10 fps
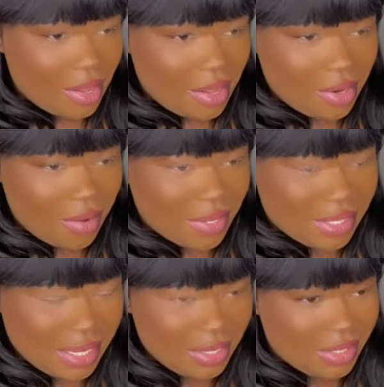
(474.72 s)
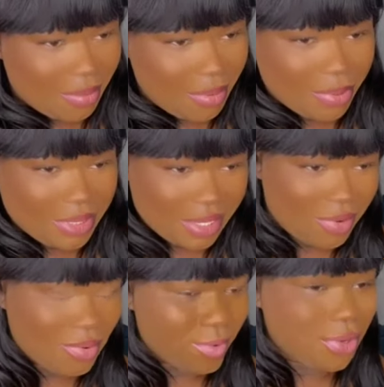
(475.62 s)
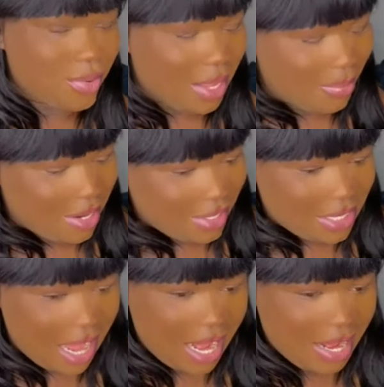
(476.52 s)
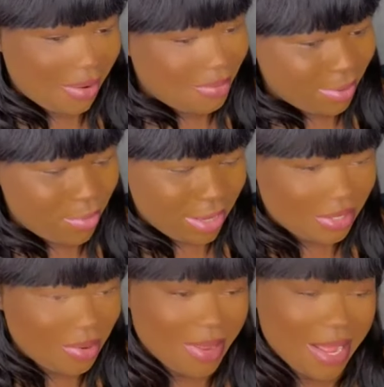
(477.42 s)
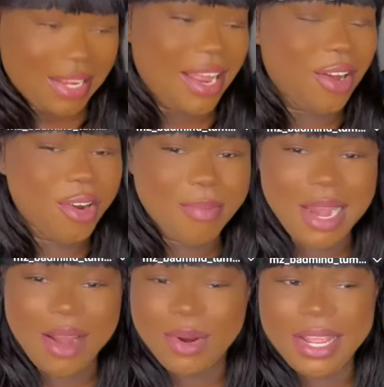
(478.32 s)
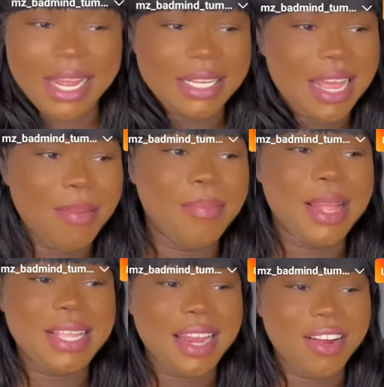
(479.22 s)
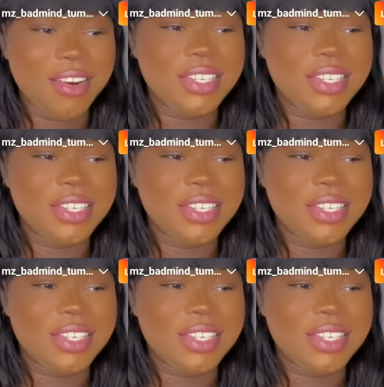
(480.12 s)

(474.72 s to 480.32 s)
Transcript: Dove sings some pussy I'm in my Man alone can't me. Met the girl, said,